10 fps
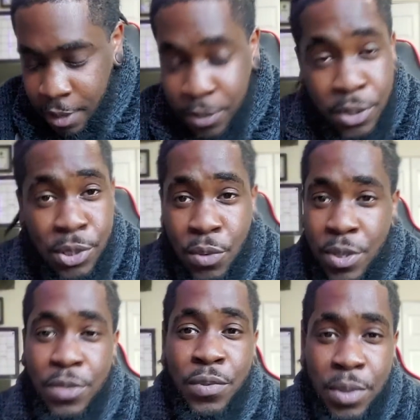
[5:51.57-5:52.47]
So there's no
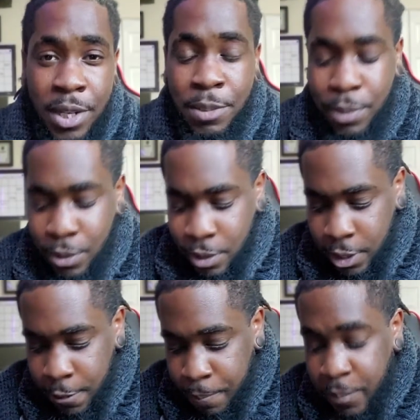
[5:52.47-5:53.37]
reason for you not to be on
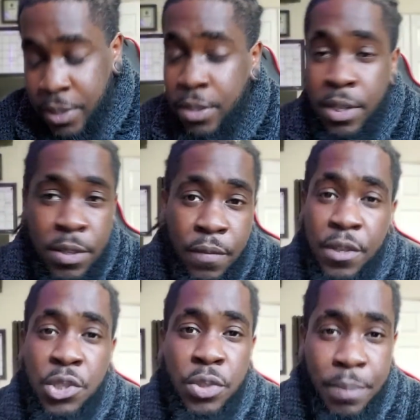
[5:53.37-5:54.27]
it. It's another
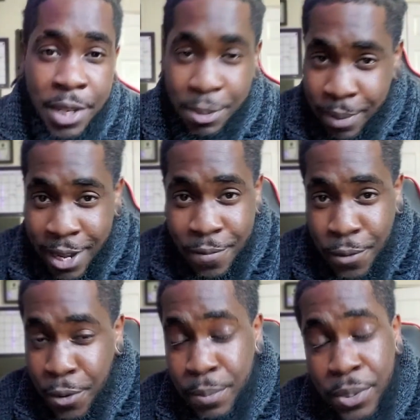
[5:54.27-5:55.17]
visually based
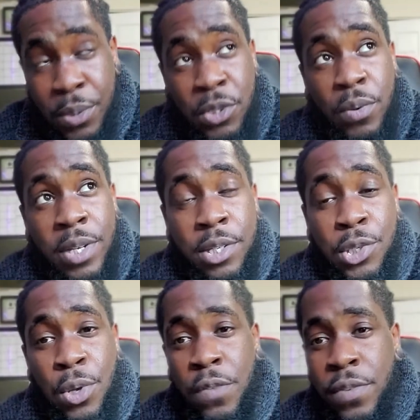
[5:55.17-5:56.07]
platform, so it's great to
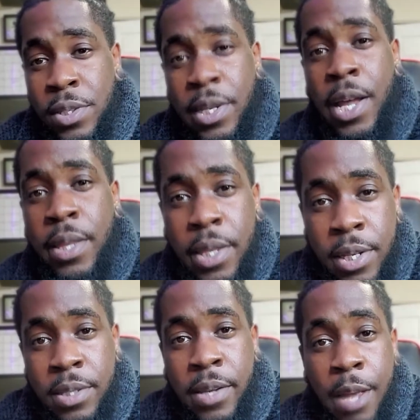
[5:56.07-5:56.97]
show off your talent and
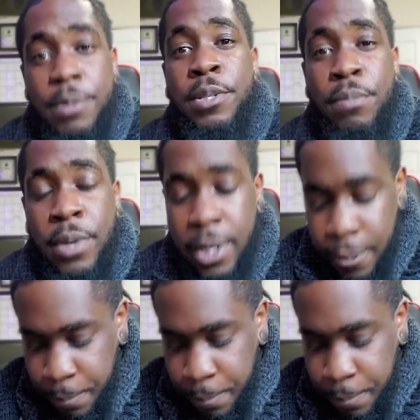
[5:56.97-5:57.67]
establish your brand.